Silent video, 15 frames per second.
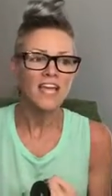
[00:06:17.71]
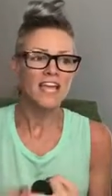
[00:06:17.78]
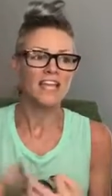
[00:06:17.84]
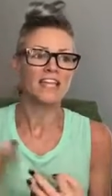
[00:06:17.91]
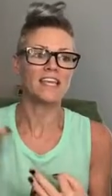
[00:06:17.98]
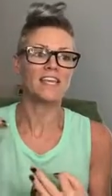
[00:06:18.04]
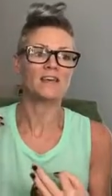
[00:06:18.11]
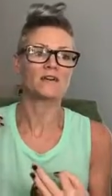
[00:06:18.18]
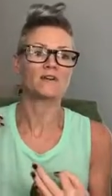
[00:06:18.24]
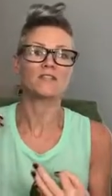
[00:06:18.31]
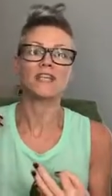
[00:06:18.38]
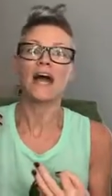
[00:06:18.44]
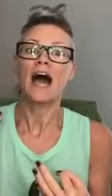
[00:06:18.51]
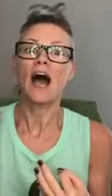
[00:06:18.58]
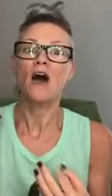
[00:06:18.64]
It
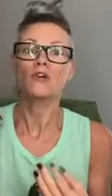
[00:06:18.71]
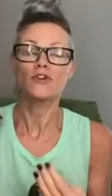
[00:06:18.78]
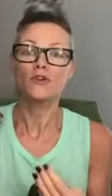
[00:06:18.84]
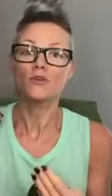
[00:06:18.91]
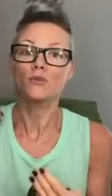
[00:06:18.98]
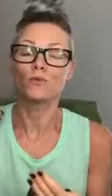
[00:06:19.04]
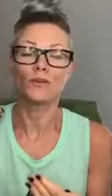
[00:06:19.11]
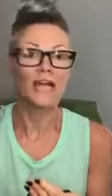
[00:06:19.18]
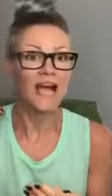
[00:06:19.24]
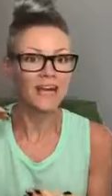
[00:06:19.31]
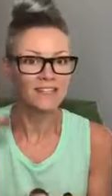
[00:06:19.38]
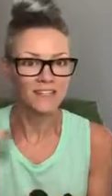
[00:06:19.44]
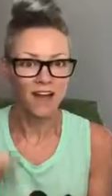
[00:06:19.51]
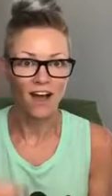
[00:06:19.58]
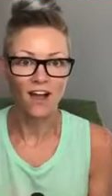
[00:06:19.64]
heals how you
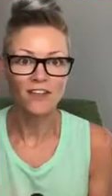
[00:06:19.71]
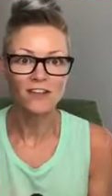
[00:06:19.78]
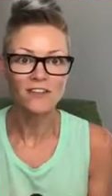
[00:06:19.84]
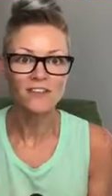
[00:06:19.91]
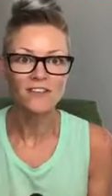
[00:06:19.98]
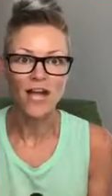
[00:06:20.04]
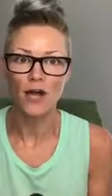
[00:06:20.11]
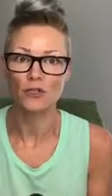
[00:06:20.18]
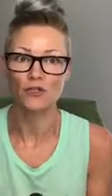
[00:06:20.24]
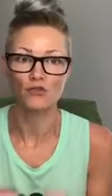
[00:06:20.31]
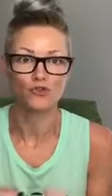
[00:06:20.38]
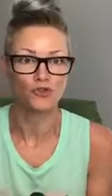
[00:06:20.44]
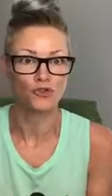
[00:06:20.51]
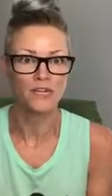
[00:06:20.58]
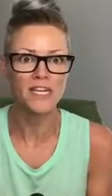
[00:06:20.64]
react to others, how you
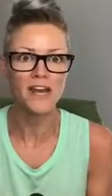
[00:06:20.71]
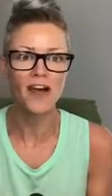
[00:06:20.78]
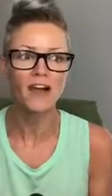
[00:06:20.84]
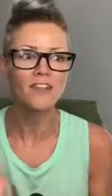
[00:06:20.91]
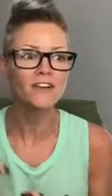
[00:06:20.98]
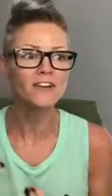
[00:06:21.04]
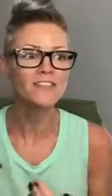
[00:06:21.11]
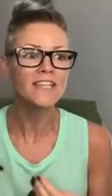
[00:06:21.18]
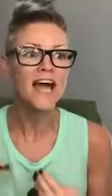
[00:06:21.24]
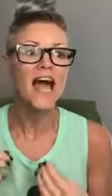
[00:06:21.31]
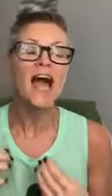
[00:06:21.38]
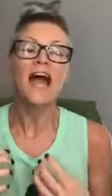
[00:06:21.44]
treat others,